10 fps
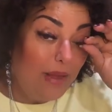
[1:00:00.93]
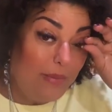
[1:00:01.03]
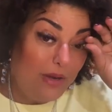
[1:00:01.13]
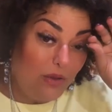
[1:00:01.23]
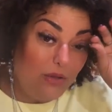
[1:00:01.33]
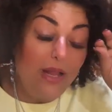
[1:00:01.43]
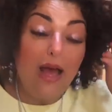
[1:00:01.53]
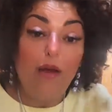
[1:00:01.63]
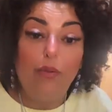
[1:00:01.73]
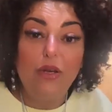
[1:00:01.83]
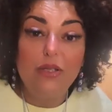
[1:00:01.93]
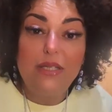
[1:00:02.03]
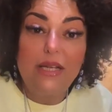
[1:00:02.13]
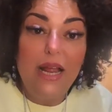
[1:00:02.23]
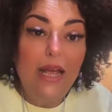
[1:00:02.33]
Maybe not now
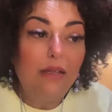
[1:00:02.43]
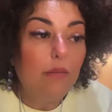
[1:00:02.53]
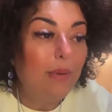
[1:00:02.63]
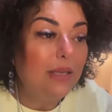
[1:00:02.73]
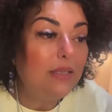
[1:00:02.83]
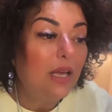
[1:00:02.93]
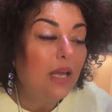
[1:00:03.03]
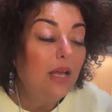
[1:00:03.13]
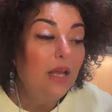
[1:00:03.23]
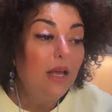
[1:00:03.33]
because it's late, but